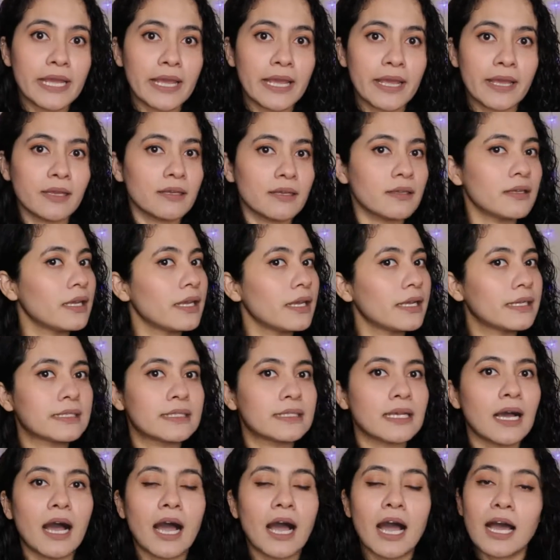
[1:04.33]
hair,
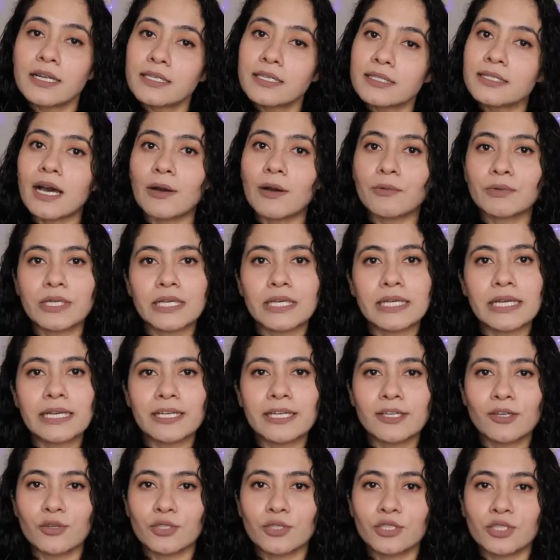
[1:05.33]
it undoubtedly
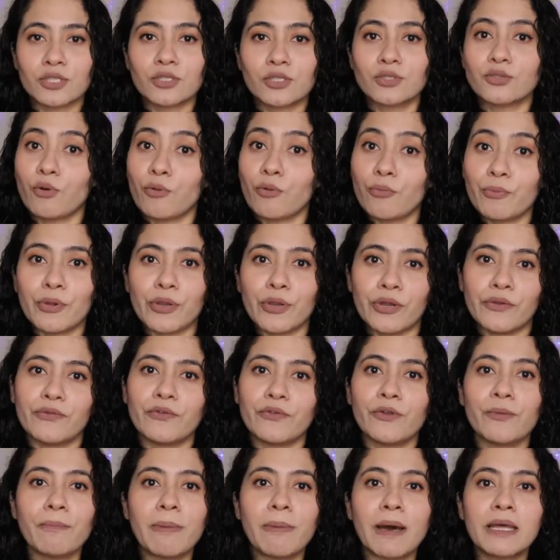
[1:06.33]
it looks so
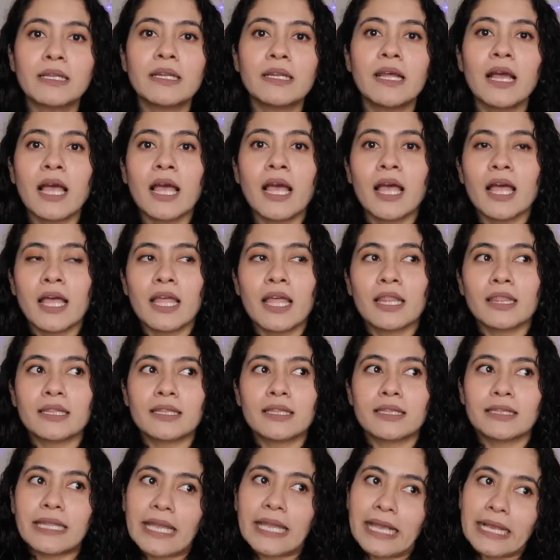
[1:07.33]
beautiful, but
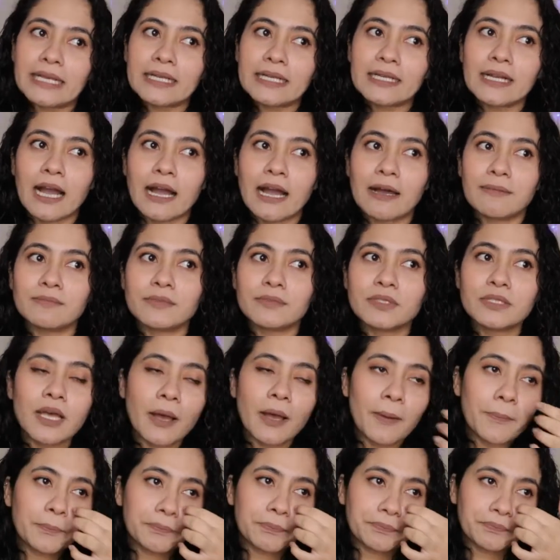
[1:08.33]
thing comes
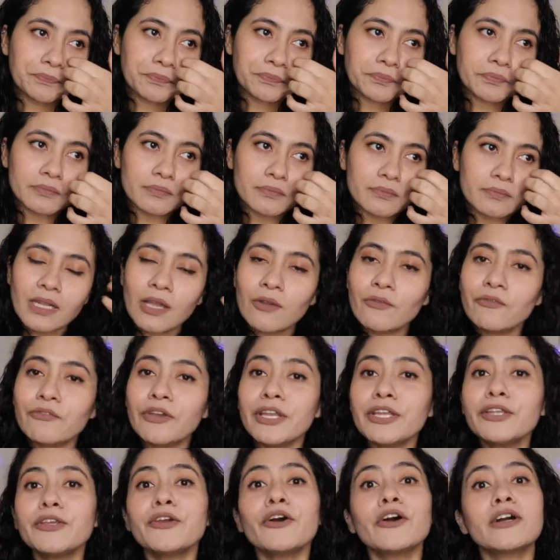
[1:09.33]

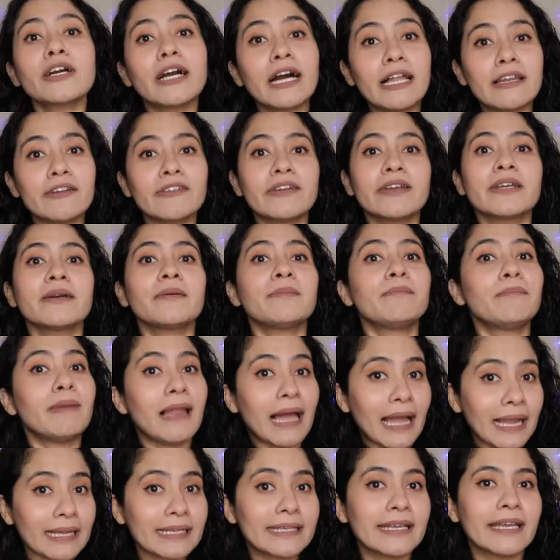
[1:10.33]
when you're coloring a
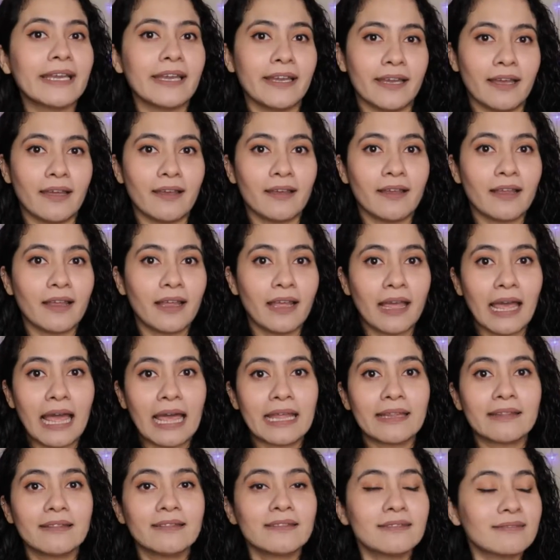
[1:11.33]
black hair.
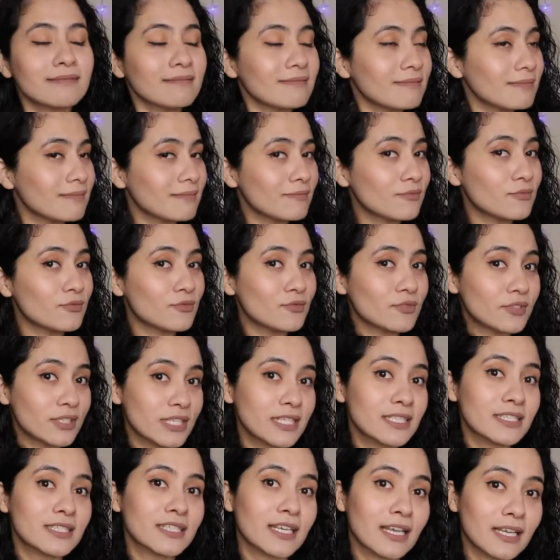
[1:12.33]
And
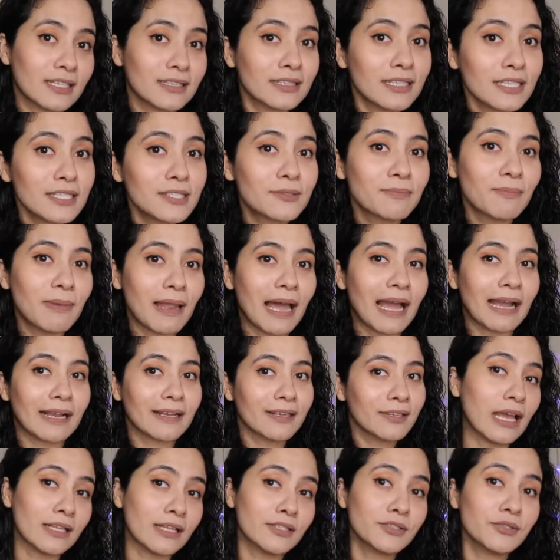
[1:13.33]
this black,
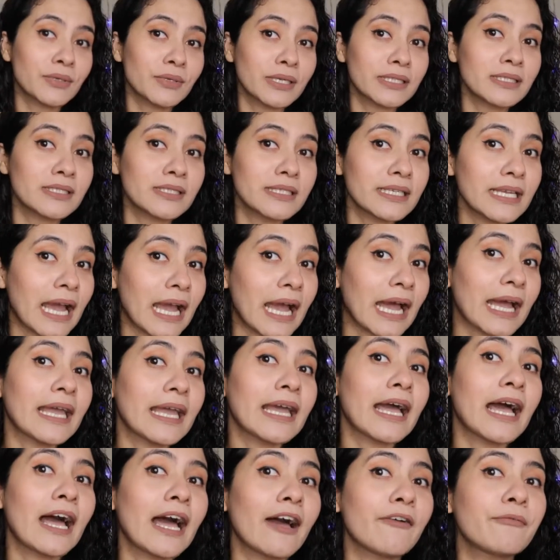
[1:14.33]
as you can see, I
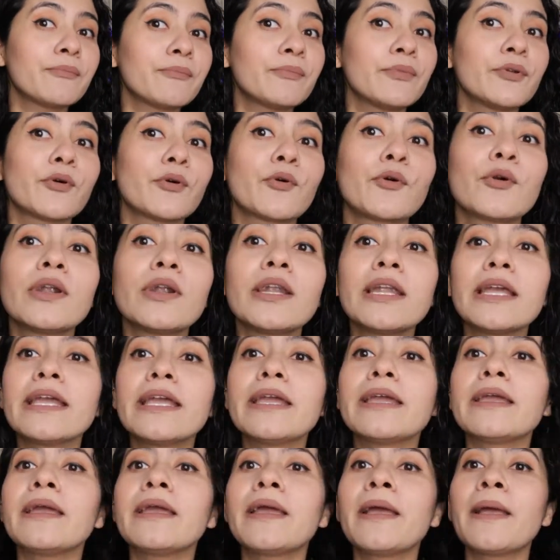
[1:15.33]
have
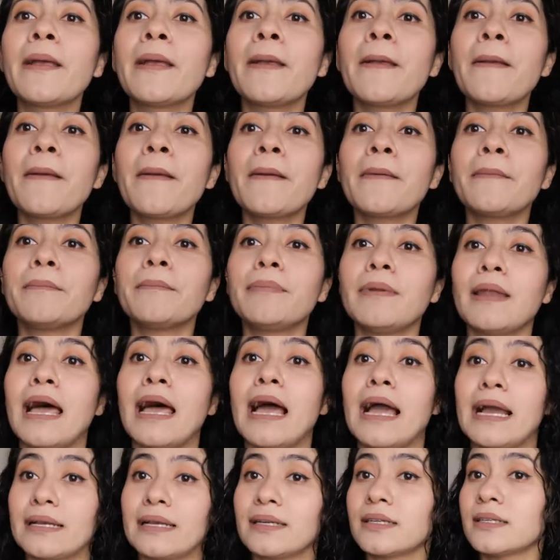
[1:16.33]
purely
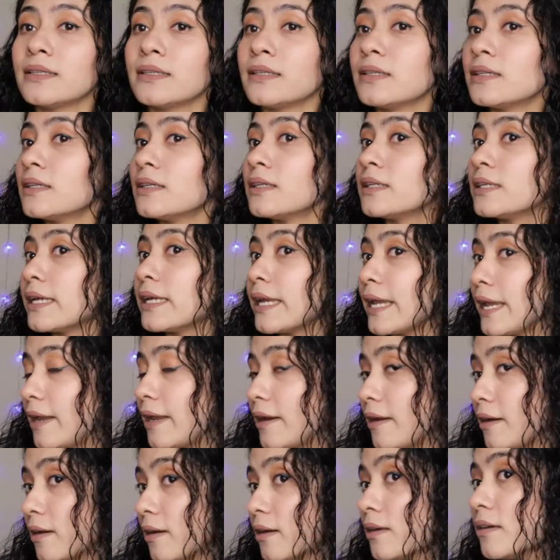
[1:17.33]
black
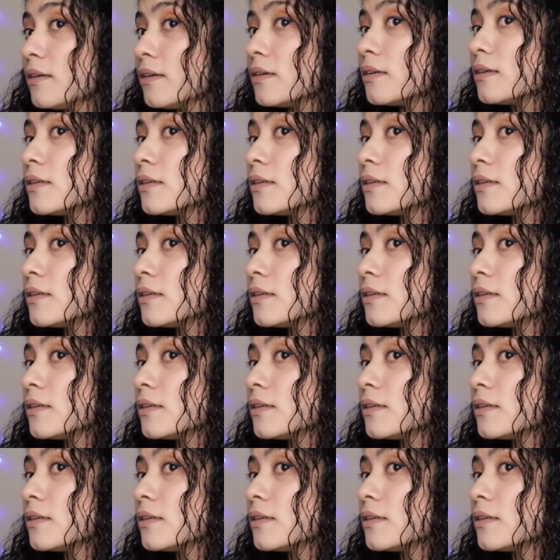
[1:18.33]
hair.